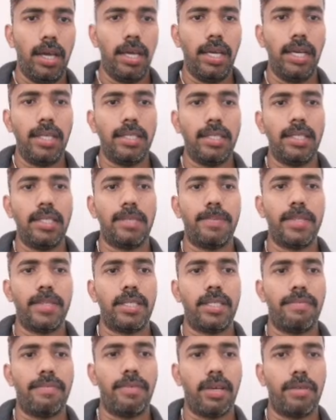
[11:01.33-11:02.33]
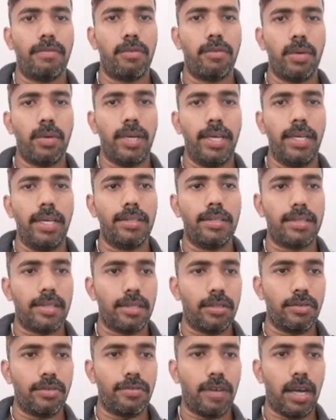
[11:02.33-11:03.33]
Each is specific for each
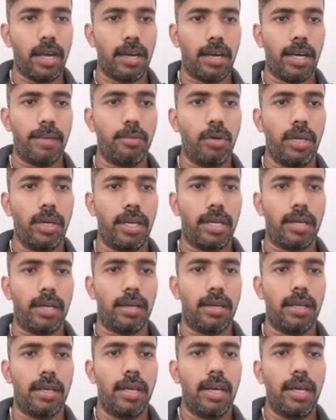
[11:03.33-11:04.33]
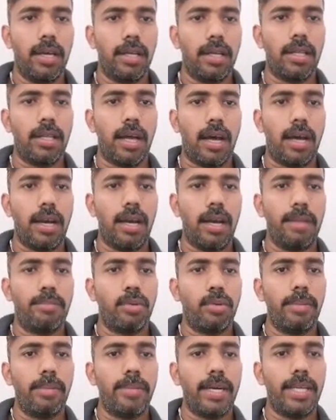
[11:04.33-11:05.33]
set of RNA molecule. The RNA
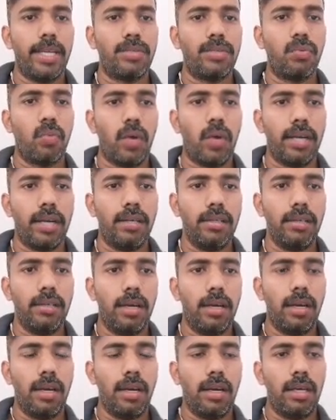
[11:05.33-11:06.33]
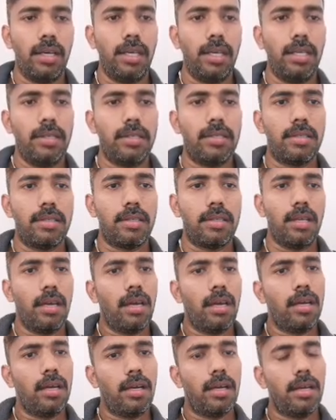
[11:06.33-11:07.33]
polymerase 1
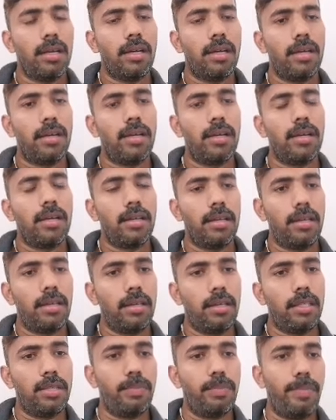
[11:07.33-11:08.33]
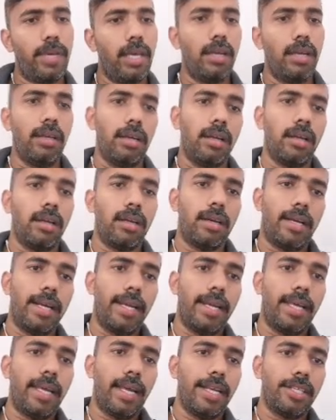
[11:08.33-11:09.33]
is being
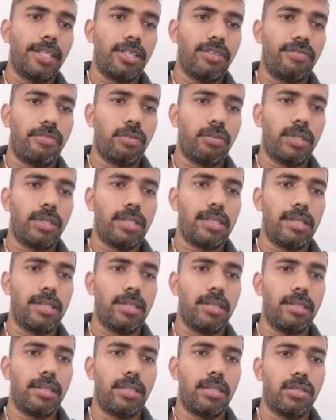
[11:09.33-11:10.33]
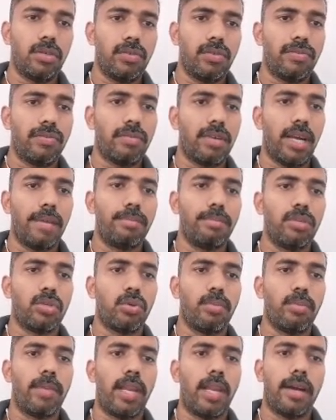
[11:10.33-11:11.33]
dedicated for the synthesis of
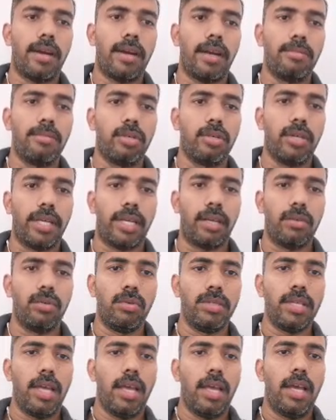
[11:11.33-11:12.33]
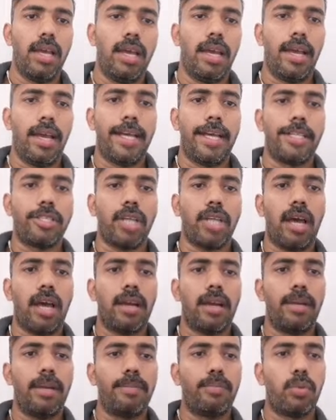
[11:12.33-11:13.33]
ribosomal RNA molecules, and
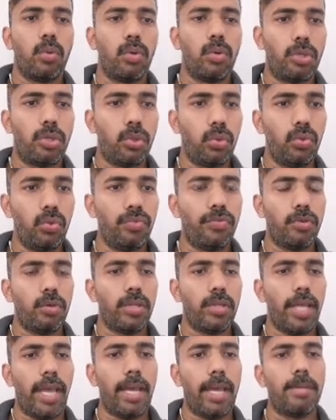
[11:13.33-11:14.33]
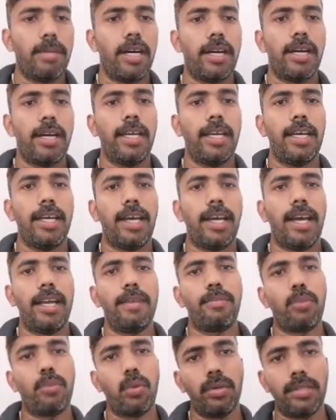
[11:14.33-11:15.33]
RNA pole 2 for the mRNA,
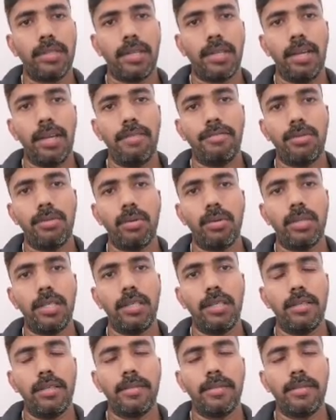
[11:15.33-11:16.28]
and pole 3 for the